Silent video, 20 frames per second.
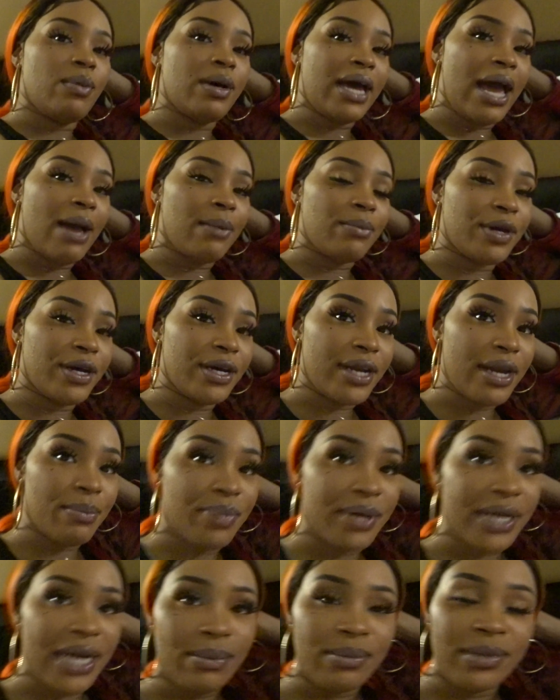But I'm gonna, like,
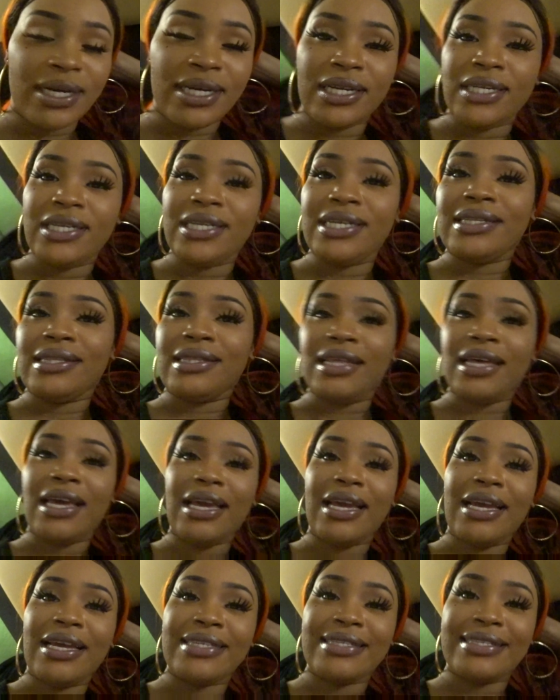but I'm gonna need
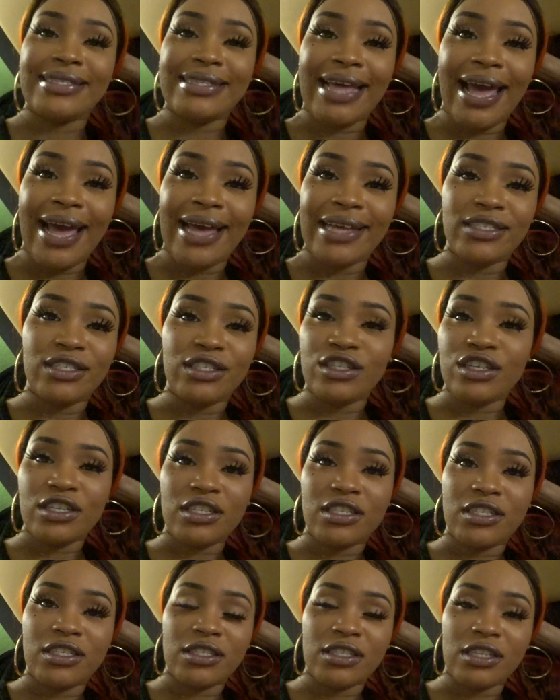Prada, like that, that's, that's just
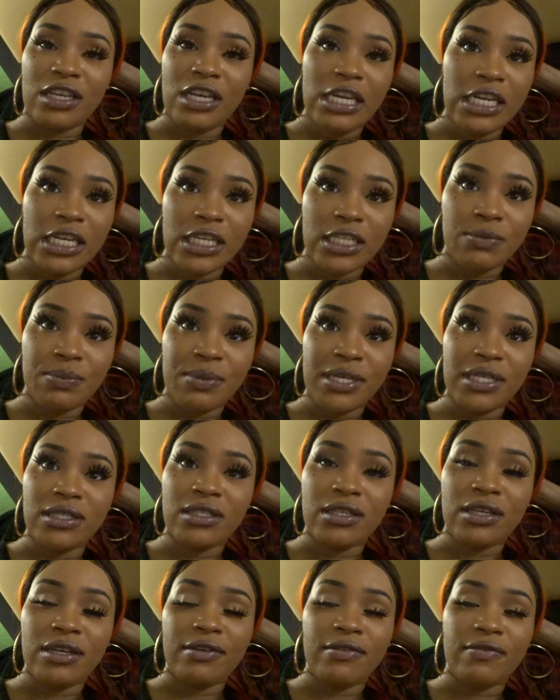probably gonna be
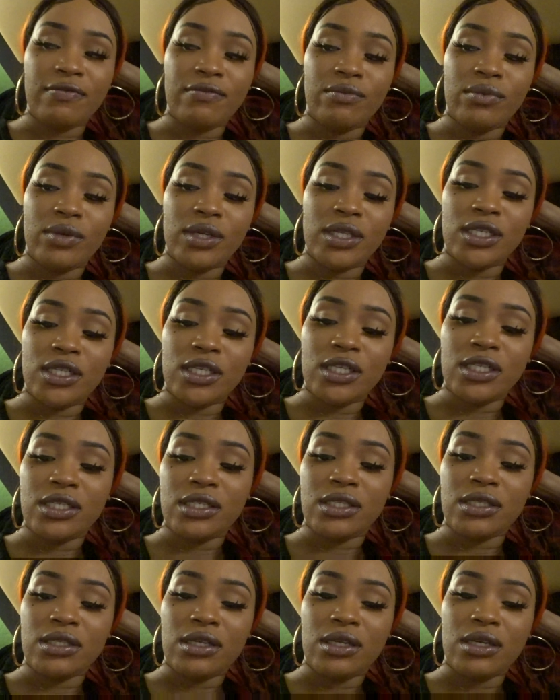inexpensive, like two thousand, which
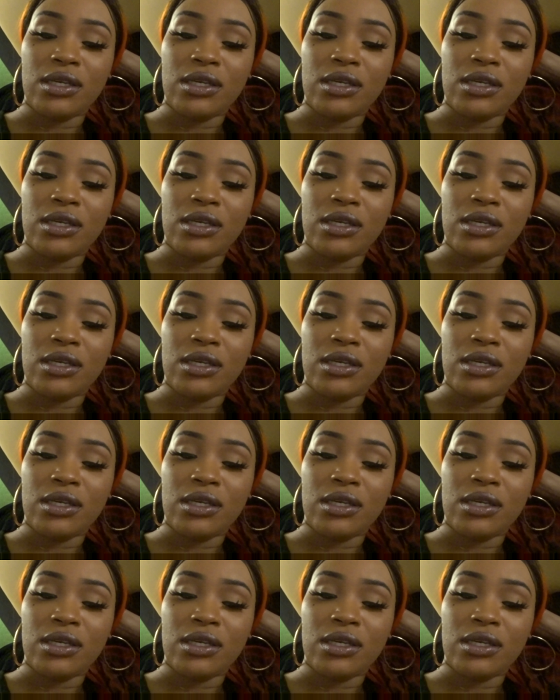is